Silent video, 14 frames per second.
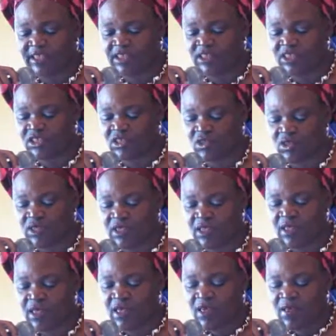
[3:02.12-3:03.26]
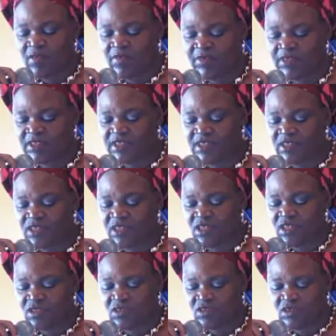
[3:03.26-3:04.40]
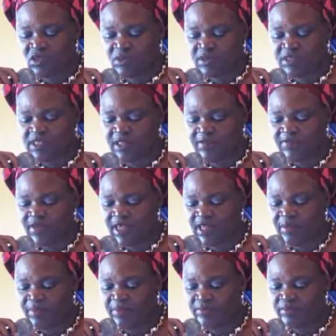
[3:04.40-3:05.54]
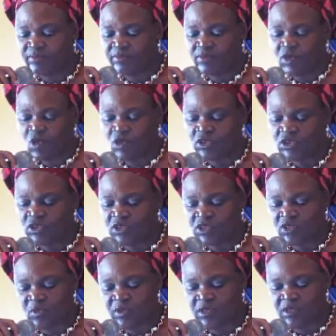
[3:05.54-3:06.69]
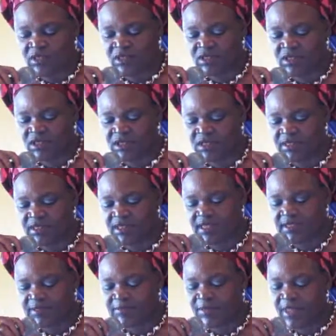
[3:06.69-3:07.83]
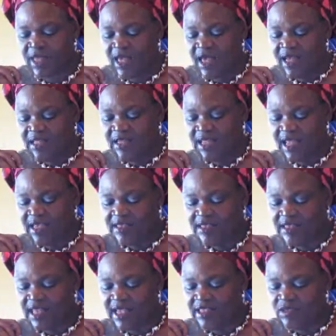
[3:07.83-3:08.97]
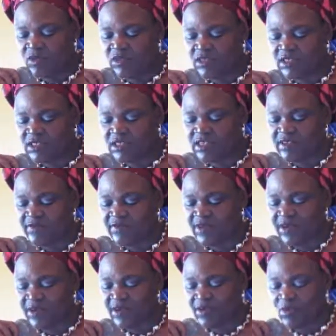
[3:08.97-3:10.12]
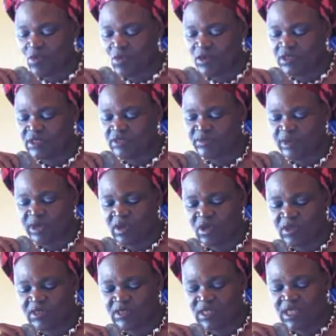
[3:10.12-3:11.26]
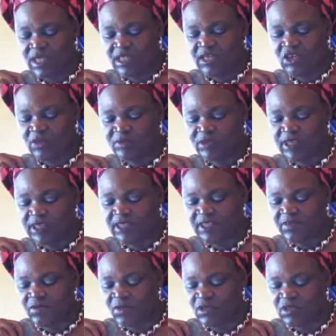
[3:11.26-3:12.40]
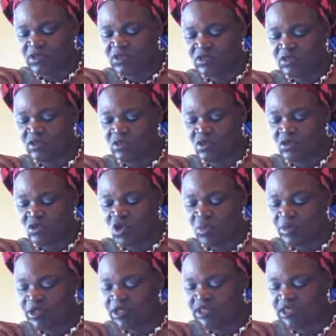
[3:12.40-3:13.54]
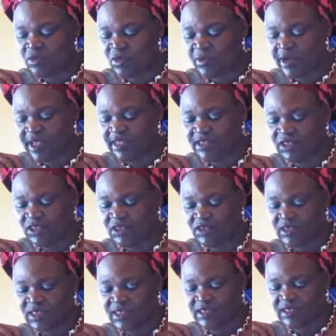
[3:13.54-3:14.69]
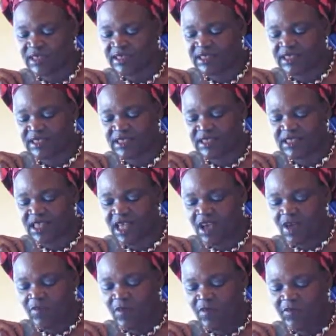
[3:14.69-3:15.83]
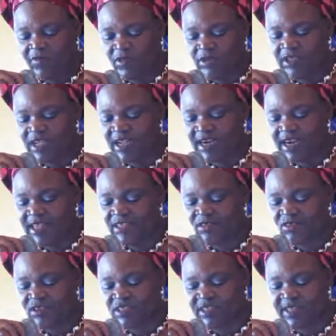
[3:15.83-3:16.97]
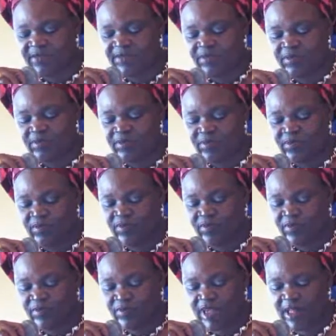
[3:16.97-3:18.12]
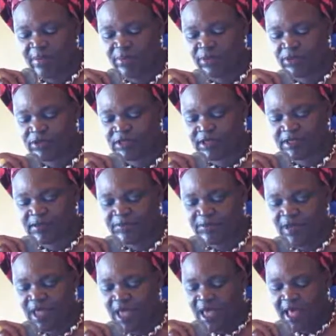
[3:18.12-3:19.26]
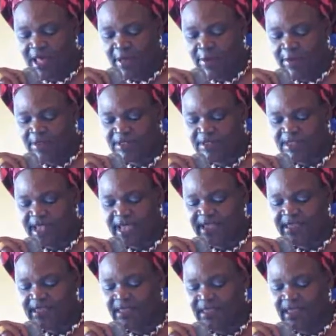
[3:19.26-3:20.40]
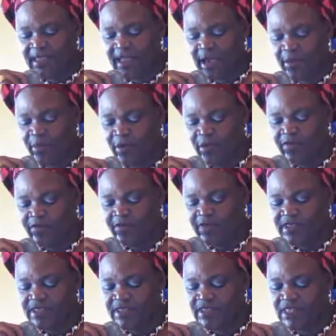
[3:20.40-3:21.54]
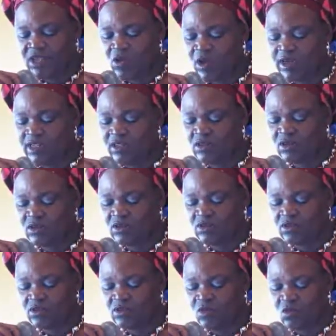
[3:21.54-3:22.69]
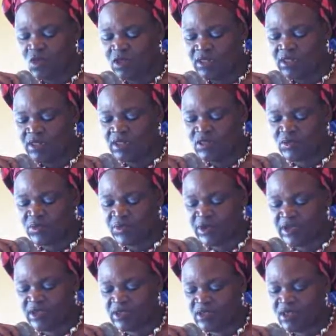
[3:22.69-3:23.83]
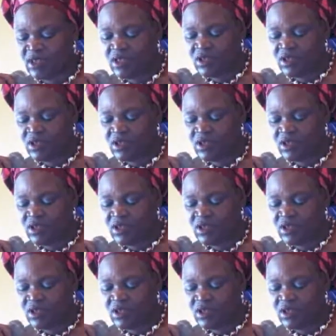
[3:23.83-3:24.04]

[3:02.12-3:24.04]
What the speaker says: exchange study visits to some self-help conscious communities in the state. The exercise was indeed very rewarding because the objective was on community mobilization and strategies for funding grassroots self-help projects. Despite the above, it is equally noteworthy to bring